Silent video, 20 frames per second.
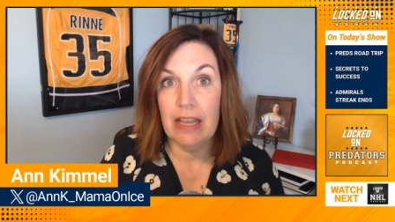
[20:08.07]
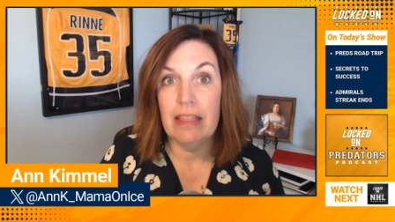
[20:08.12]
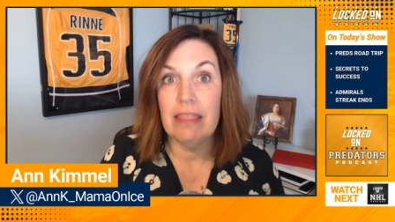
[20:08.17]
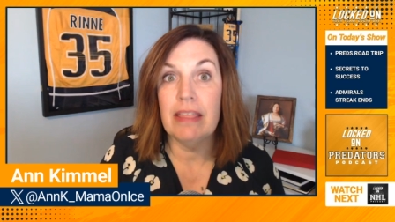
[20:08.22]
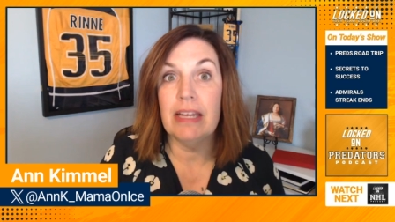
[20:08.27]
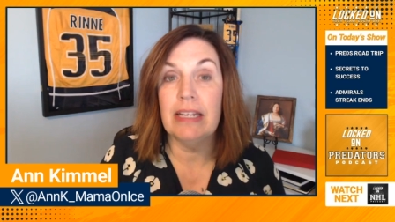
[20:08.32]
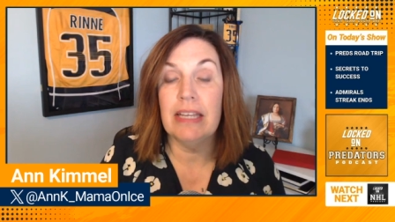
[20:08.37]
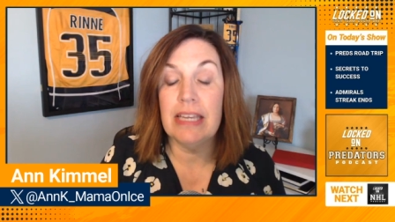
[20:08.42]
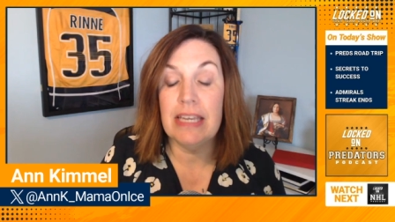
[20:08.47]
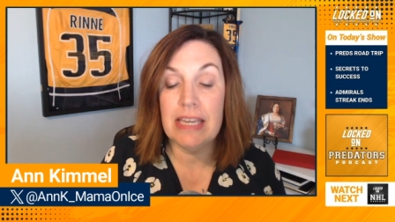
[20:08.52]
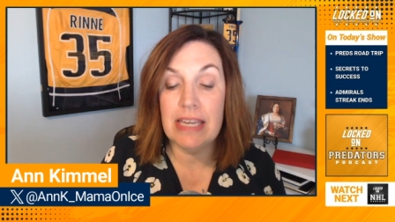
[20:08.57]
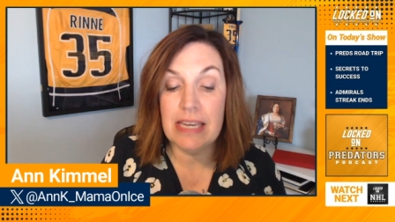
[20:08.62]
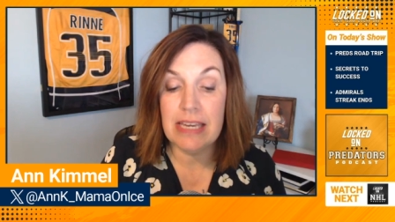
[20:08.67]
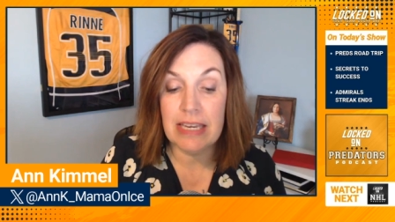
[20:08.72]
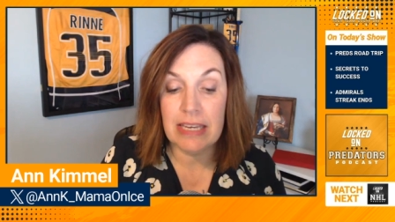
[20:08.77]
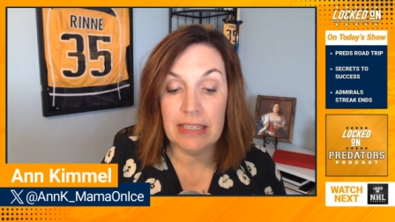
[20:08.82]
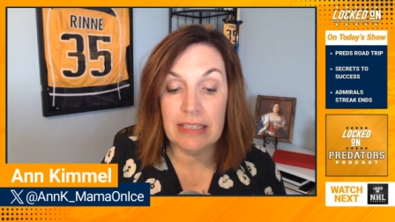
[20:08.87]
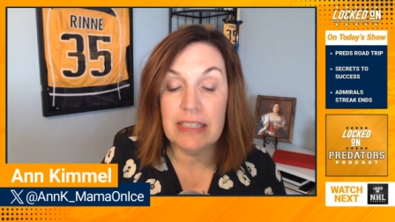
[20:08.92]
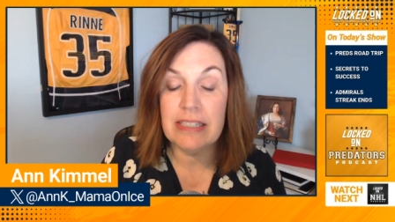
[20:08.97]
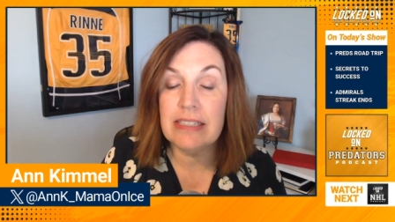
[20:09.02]
that he
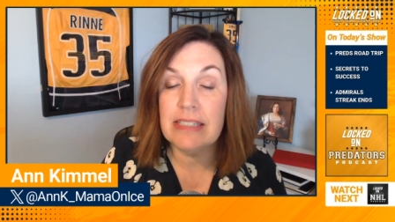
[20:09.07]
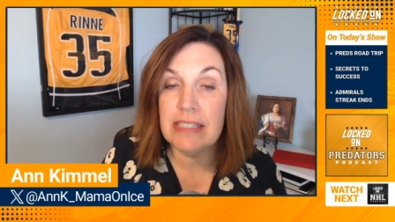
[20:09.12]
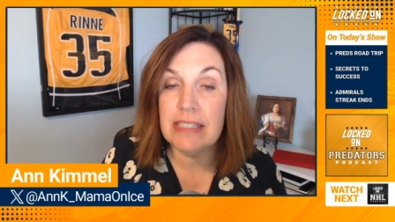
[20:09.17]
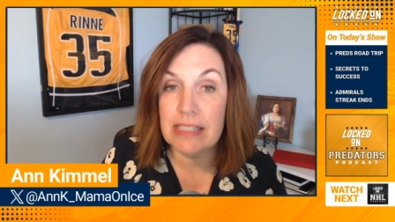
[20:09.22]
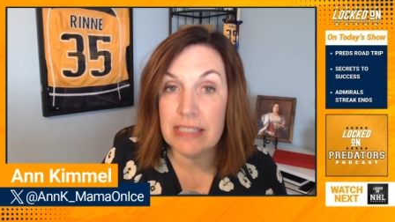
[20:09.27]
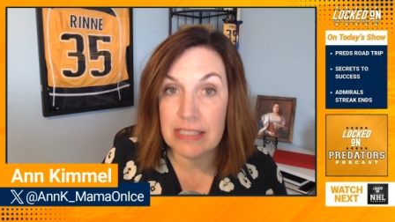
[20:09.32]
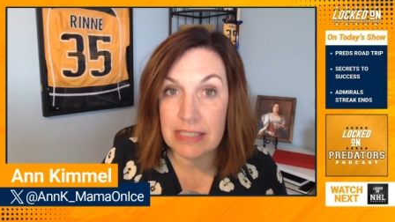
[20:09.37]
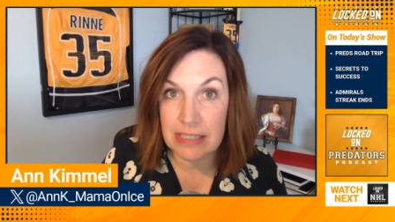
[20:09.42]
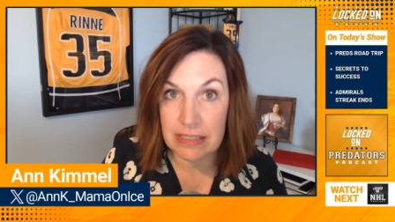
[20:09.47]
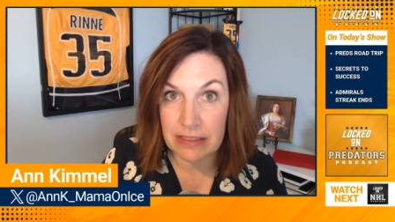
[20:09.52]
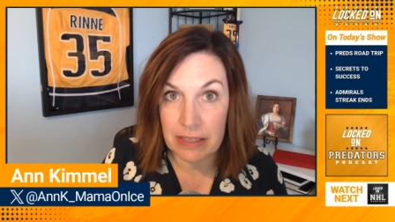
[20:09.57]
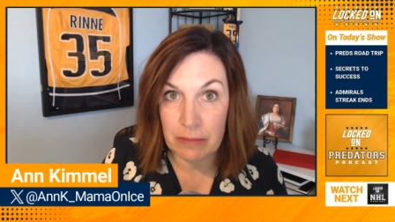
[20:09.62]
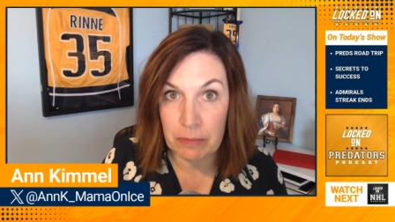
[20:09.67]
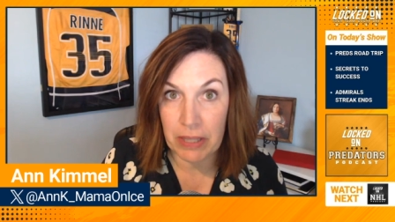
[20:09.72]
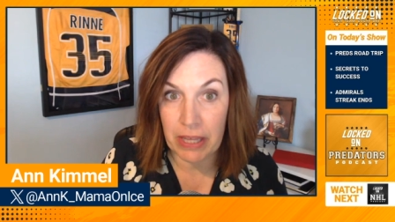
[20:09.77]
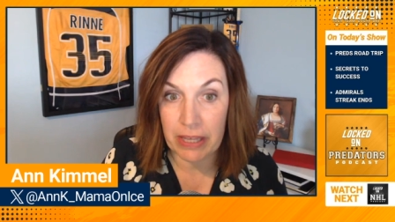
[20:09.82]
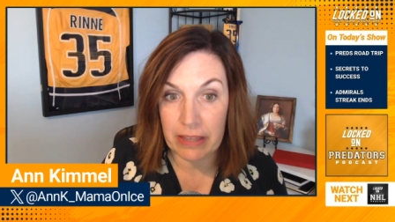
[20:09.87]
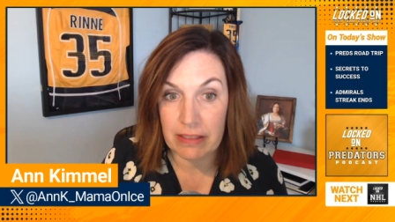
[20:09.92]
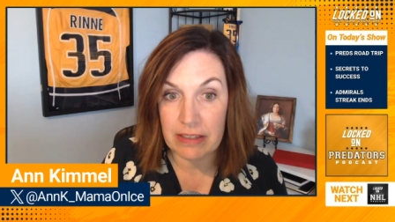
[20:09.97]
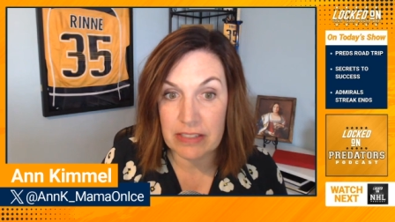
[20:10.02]
can consistently
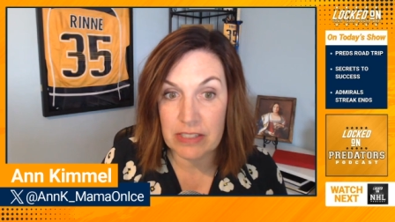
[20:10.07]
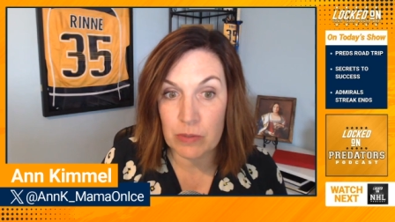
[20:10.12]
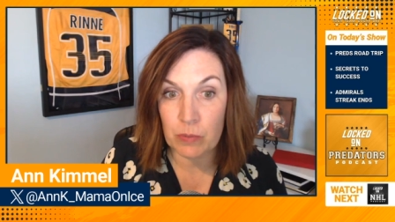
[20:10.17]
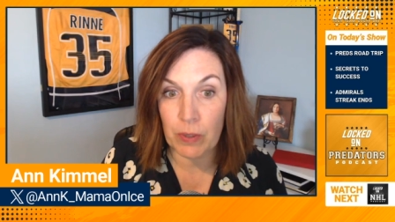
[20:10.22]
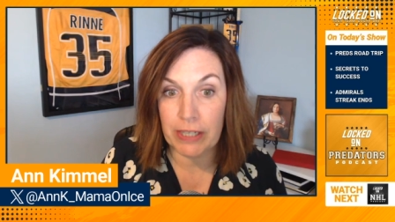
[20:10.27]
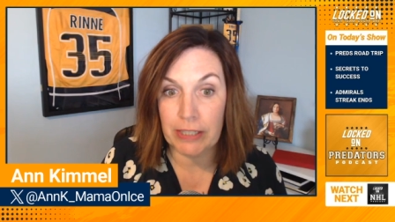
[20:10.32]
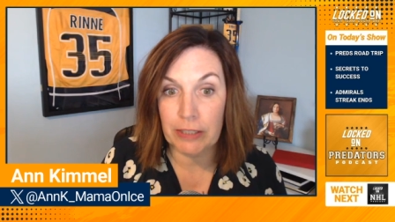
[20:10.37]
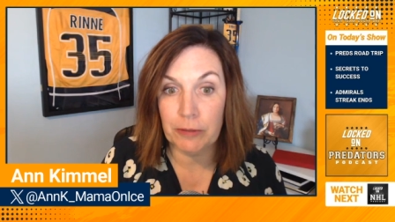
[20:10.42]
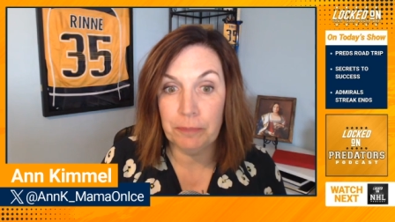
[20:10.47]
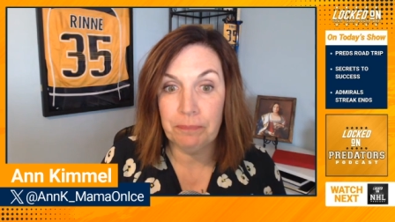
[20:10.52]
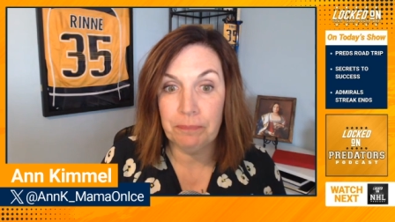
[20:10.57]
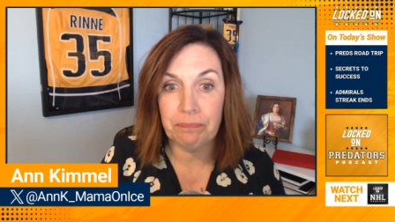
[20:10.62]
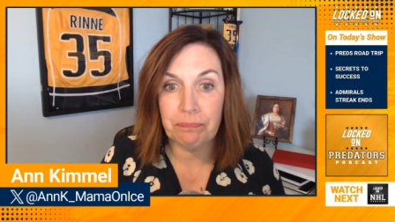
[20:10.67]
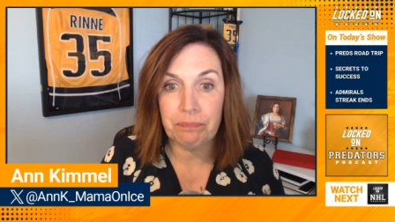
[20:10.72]
play this well.